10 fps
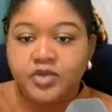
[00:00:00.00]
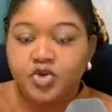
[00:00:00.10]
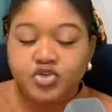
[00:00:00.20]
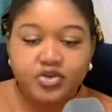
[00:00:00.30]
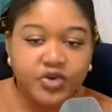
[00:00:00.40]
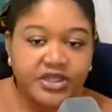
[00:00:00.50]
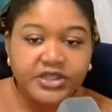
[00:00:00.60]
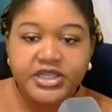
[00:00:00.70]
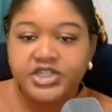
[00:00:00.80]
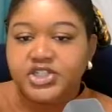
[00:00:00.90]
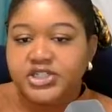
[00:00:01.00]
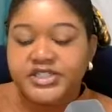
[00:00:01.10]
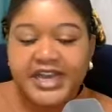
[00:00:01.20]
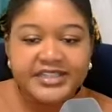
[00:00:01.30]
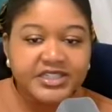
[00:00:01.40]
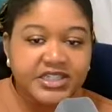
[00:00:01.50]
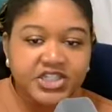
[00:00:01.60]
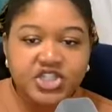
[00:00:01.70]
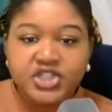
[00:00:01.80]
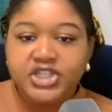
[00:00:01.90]
emotional regulation, task
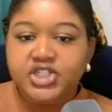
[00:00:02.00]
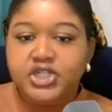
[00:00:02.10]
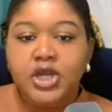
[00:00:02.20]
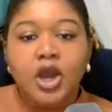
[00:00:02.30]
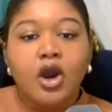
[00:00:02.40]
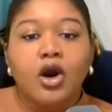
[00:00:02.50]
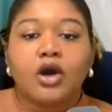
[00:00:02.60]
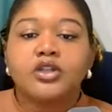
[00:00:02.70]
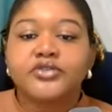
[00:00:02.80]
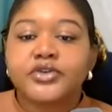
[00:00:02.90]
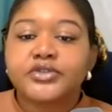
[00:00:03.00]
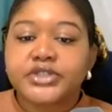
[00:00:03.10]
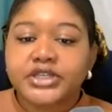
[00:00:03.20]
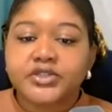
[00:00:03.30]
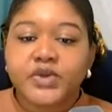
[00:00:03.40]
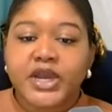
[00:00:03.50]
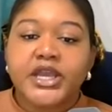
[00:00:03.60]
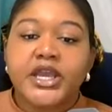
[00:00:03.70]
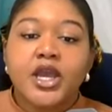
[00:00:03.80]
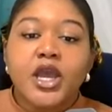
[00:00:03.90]
initiation, all of those things,
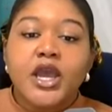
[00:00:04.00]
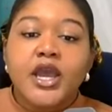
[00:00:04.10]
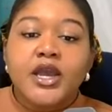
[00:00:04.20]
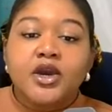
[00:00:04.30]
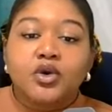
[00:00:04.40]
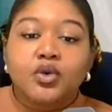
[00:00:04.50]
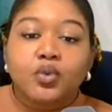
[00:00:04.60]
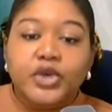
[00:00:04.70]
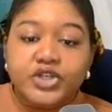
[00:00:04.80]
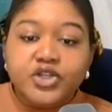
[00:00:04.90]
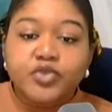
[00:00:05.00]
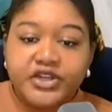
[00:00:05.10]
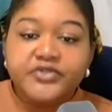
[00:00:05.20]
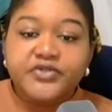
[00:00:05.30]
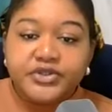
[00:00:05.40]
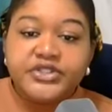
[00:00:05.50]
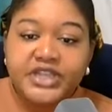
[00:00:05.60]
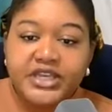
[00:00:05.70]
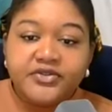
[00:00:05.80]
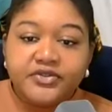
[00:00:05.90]
right? When your brain feels
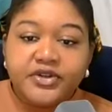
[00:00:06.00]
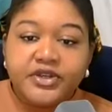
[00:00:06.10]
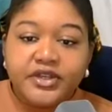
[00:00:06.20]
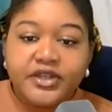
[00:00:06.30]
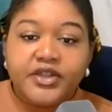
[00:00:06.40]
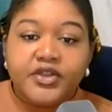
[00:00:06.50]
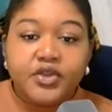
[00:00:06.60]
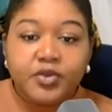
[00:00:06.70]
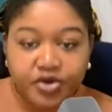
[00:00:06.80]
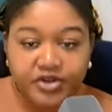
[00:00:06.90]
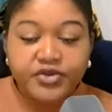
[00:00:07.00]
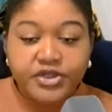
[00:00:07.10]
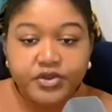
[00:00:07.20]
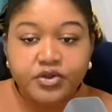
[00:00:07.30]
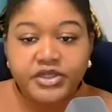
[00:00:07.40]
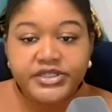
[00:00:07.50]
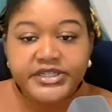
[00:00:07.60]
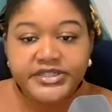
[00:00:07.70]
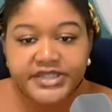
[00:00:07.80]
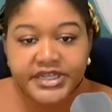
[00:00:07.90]
safe, the prefrontal
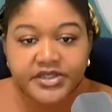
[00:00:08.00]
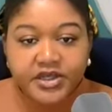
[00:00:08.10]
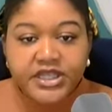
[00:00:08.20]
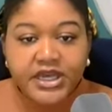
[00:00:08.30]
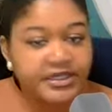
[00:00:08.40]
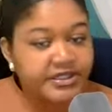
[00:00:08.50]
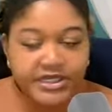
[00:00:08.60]
cortex stays online, it